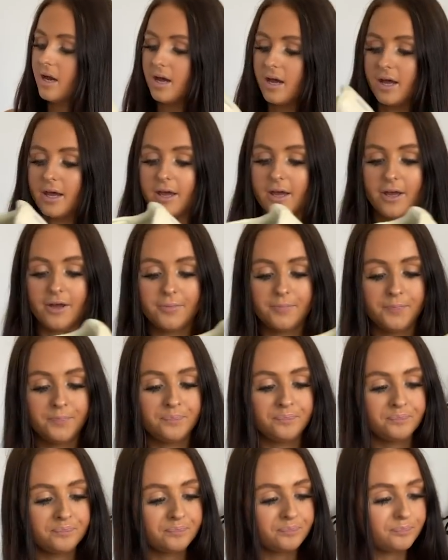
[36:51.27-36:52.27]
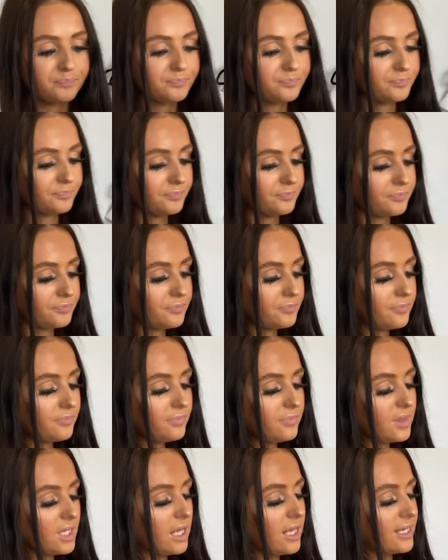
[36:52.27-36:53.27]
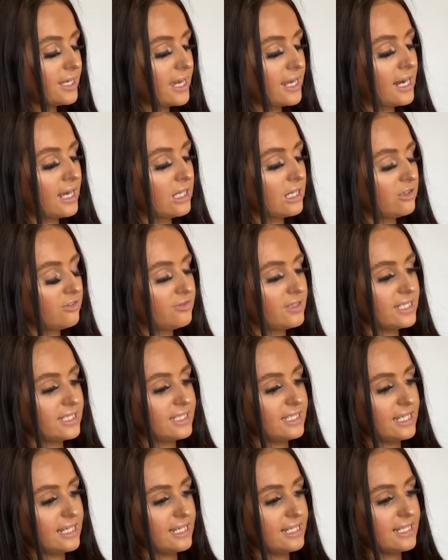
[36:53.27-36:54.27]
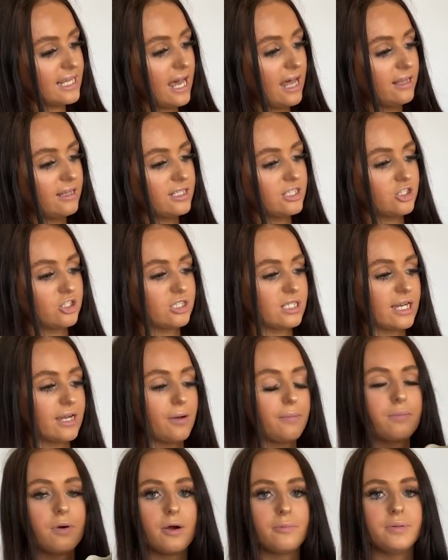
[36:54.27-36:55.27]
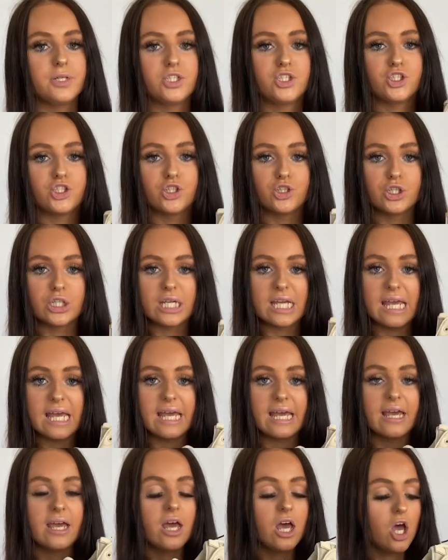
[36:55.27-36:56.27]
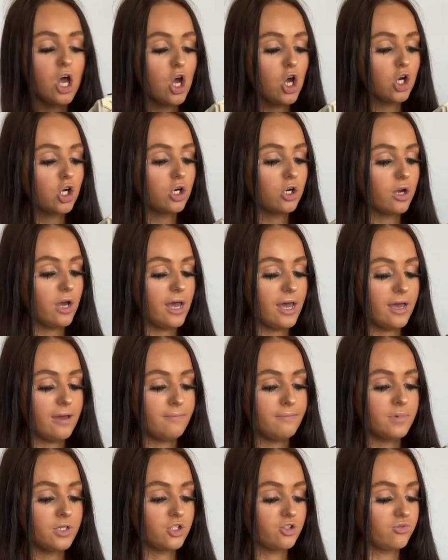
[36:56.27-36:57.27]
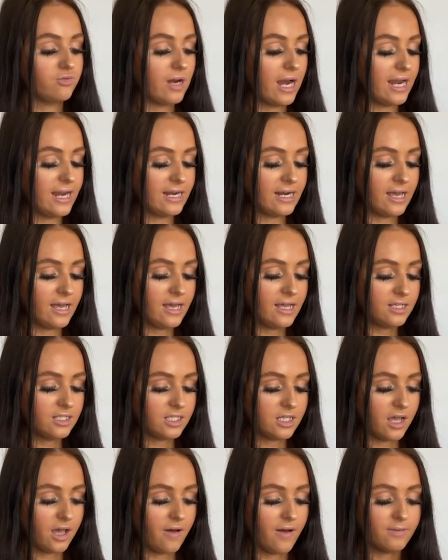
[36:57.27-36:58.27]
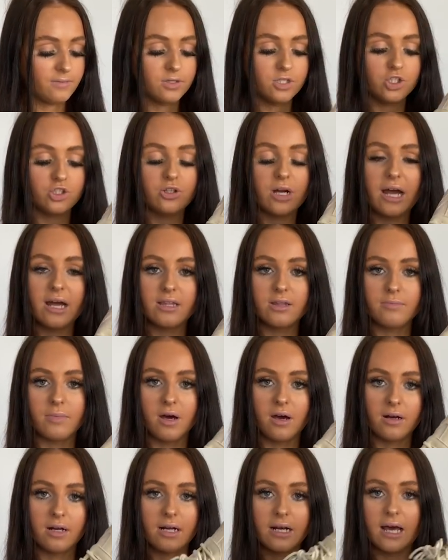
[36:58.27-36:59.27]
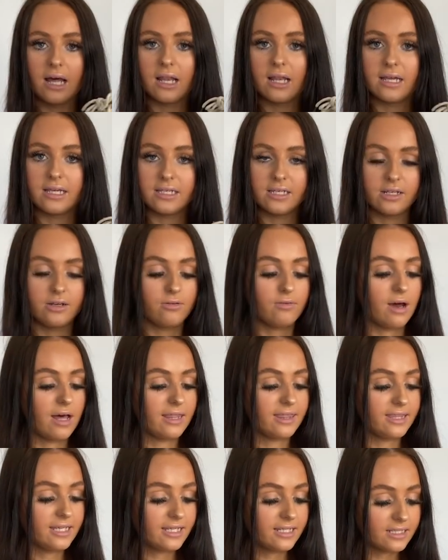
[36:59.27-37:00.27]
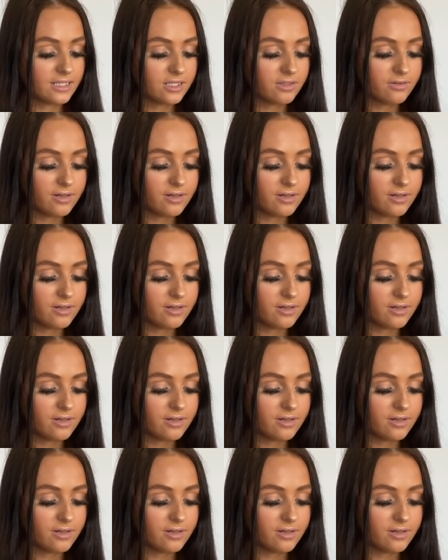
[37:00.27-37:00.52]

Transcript: Again, I love this detail. It's just like a proper chunky trainer. So I'm gonna try them on and I'll let you know what I think to